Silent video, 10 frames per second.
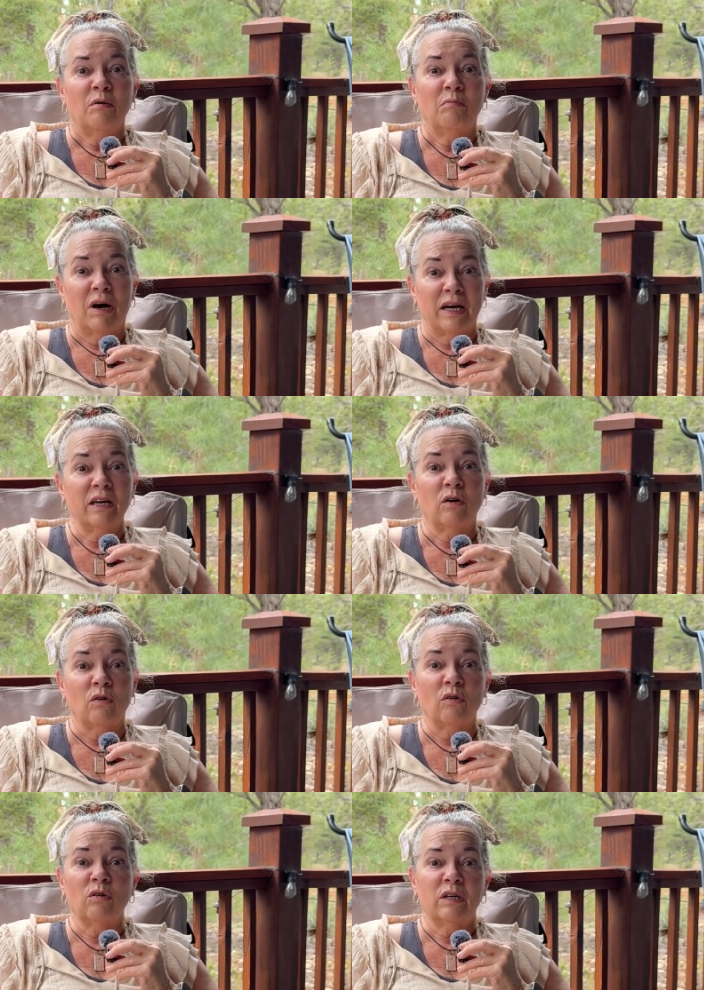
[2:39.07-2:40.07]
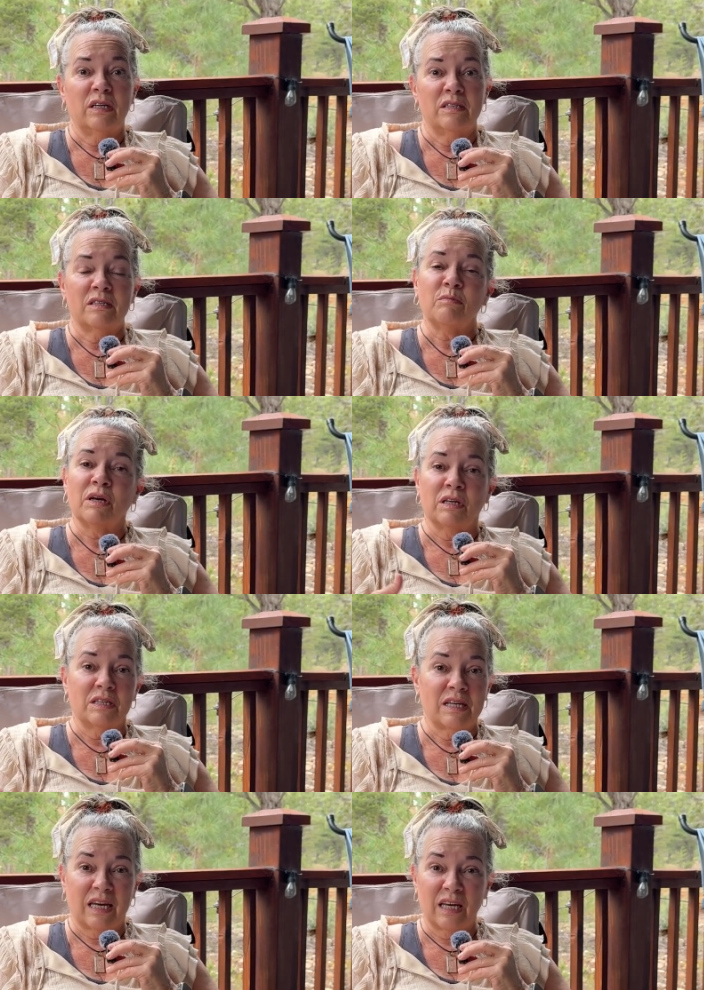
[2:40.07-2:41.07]
My goal is to be able to
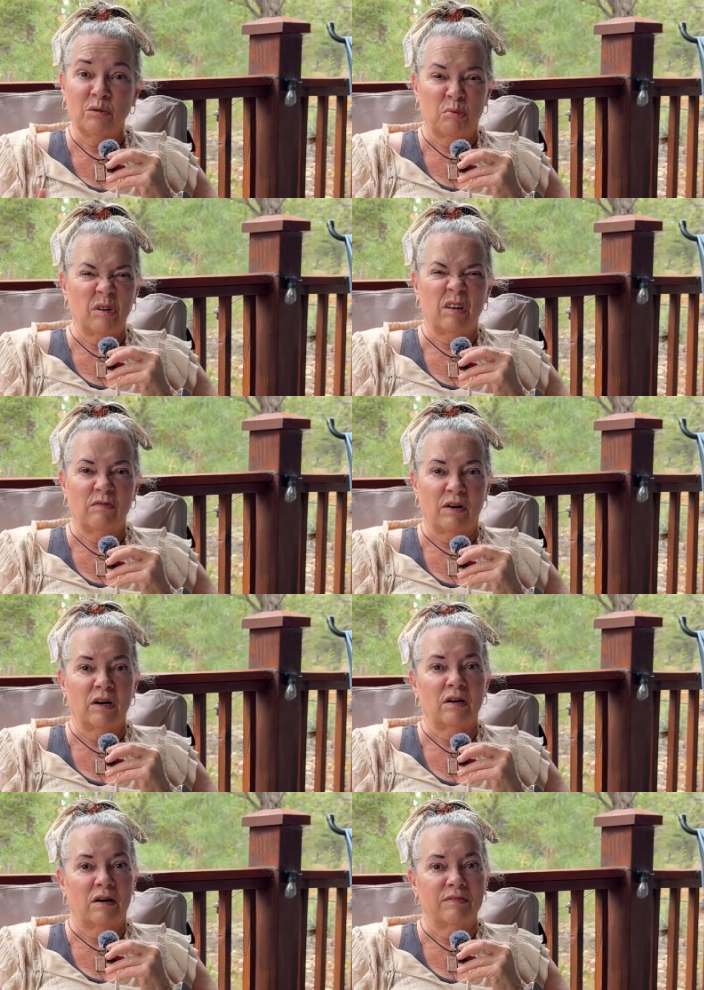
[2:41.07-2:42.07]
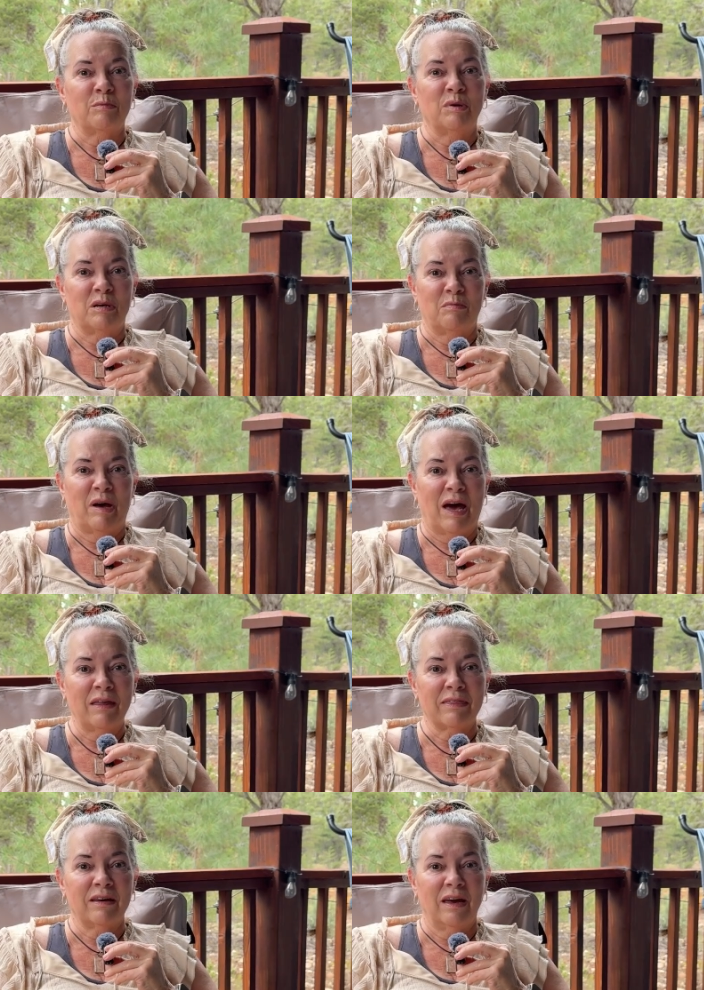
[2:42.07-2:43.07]
take it pretty far off the beaten path.
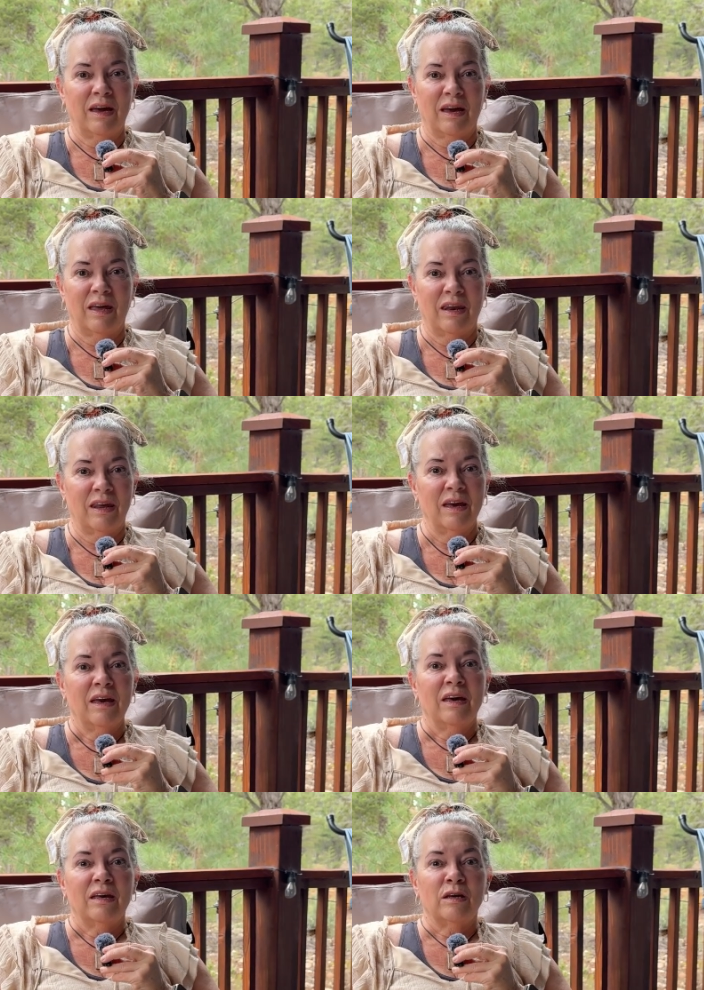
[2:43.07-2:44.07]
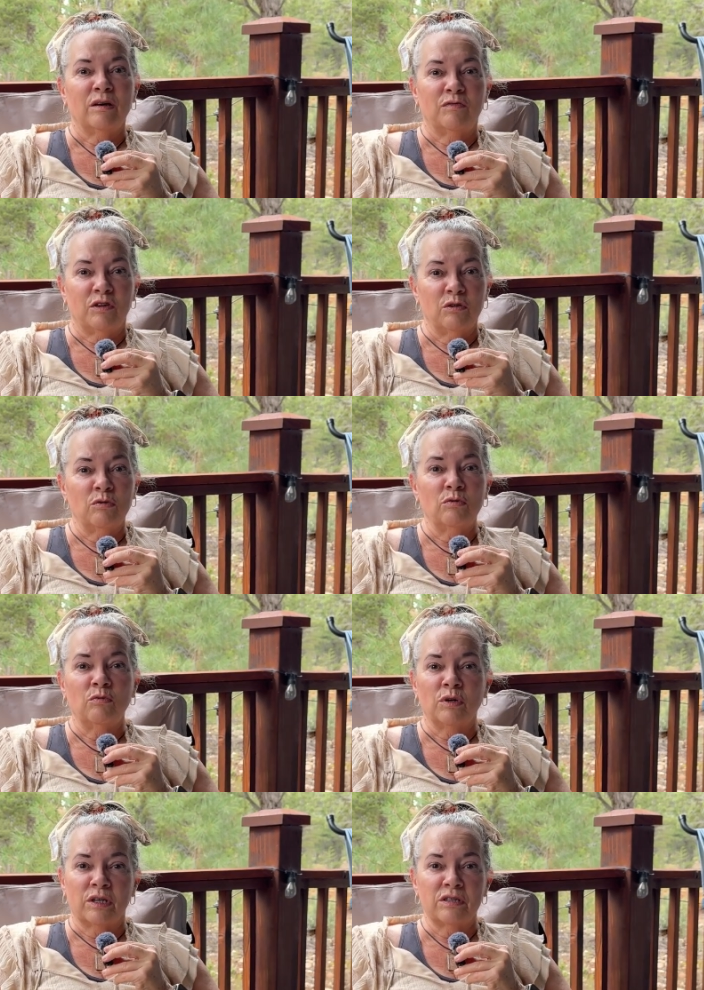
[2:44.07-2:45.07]
And if you
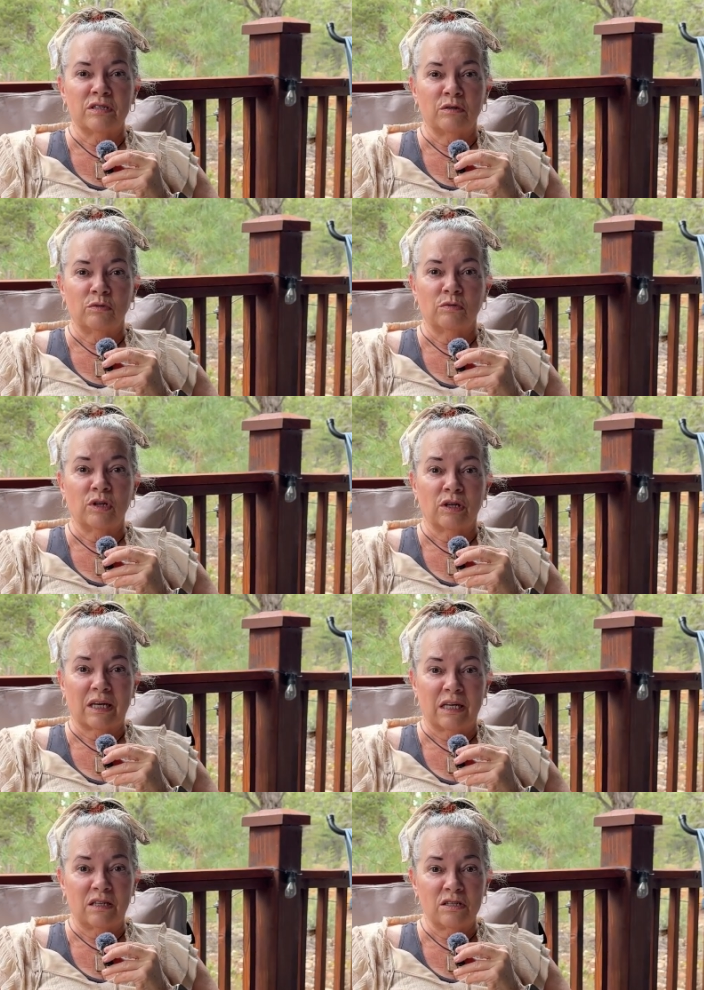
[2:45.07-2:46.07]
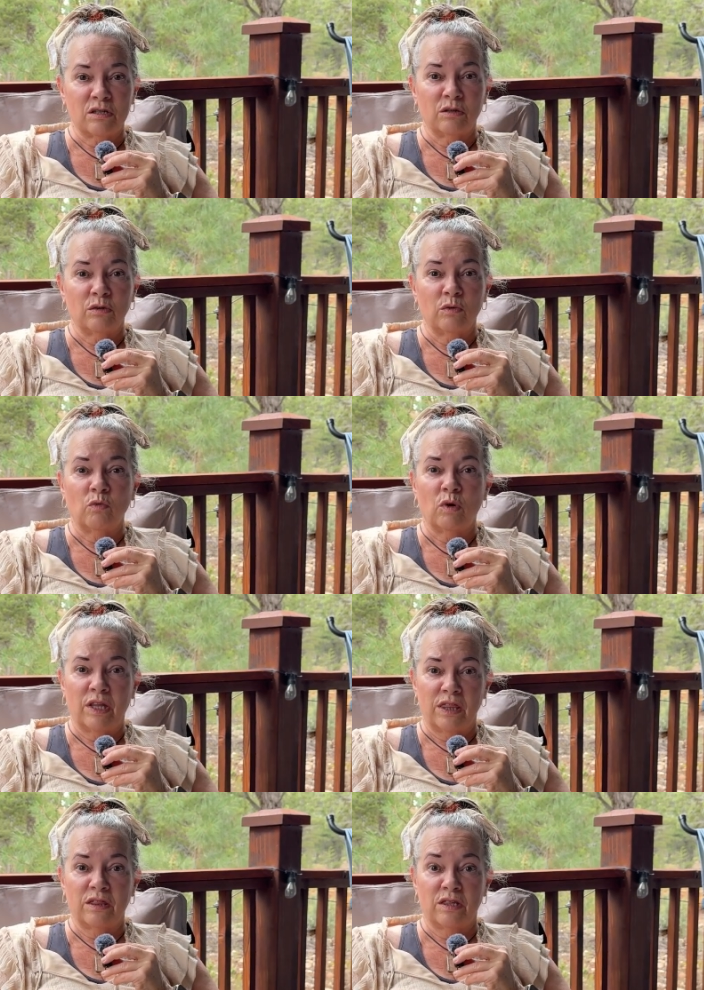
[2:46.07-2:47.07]
were to look into what
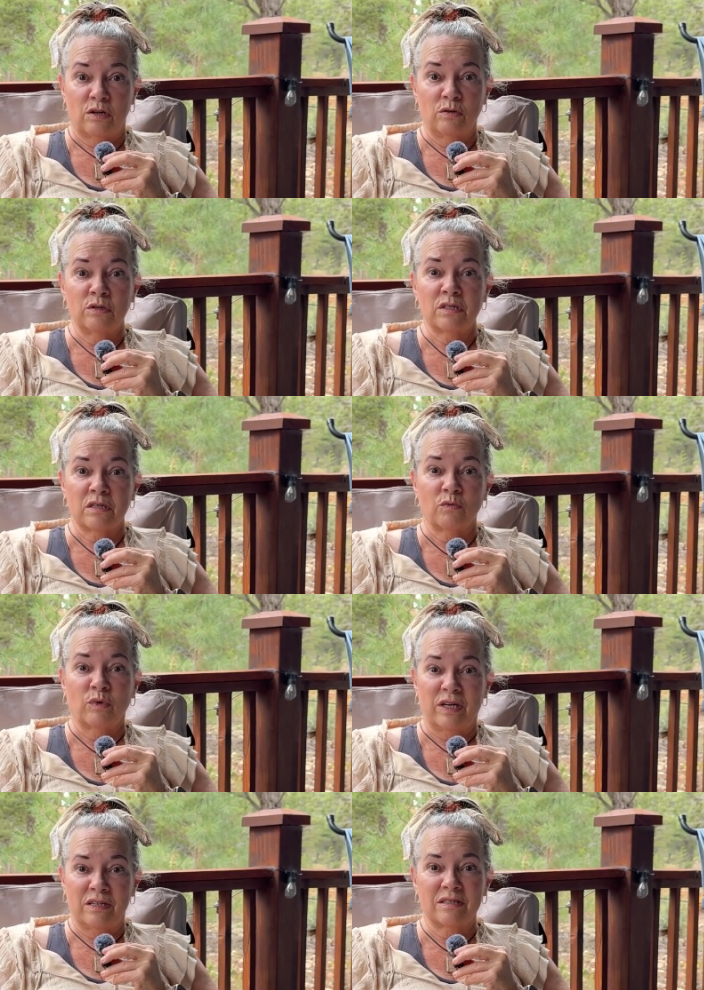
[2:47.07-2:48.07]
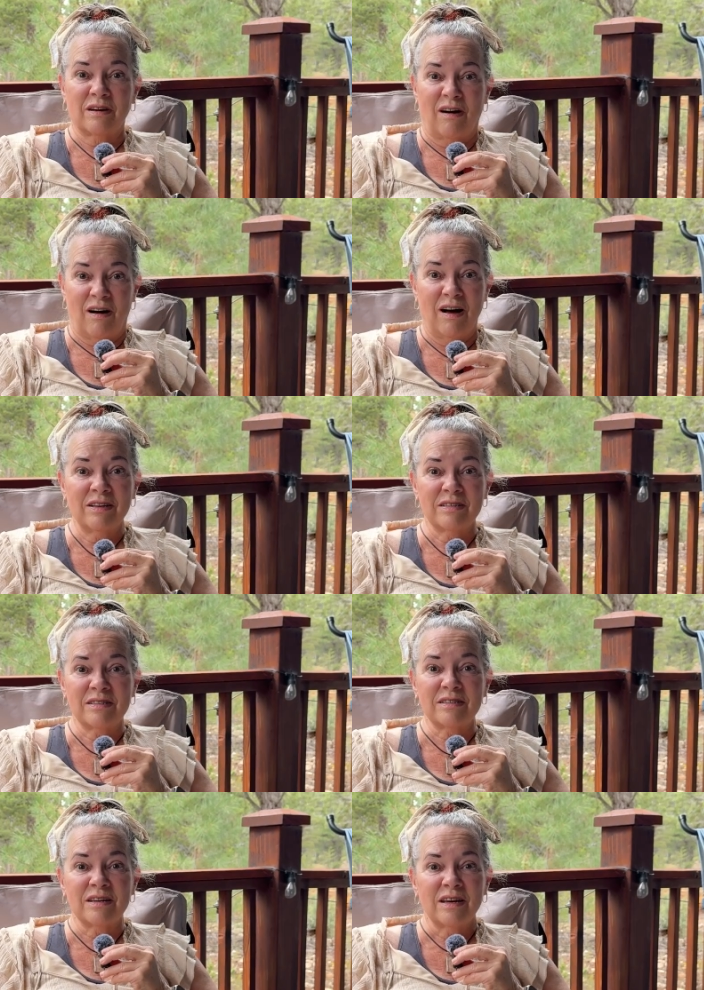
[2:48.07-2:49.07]
those rigs
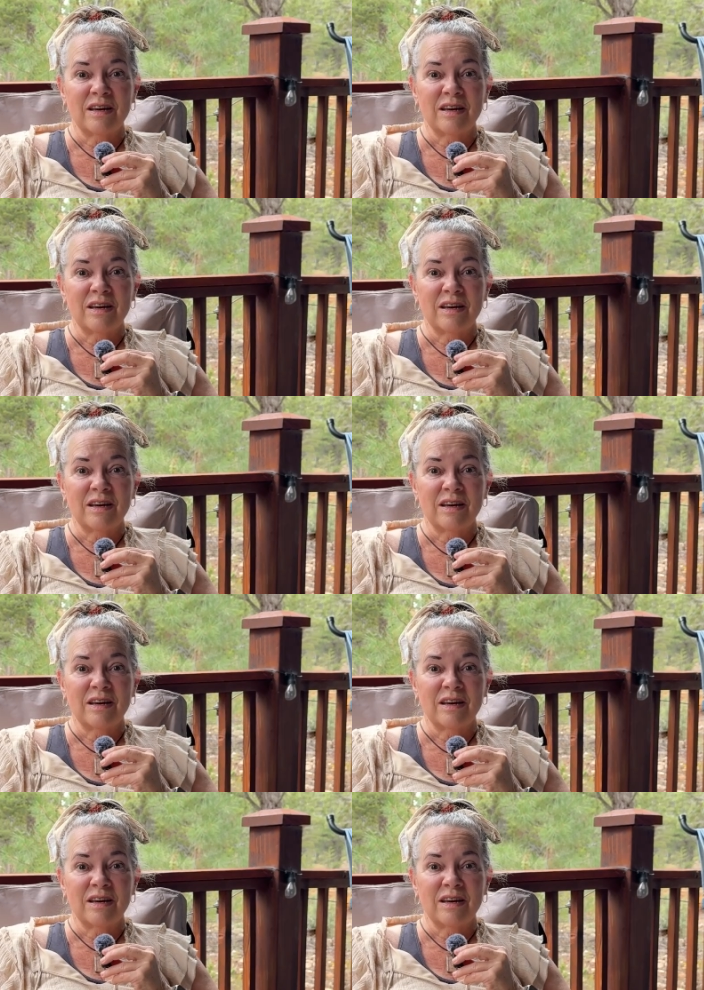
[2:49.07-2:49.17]
cost,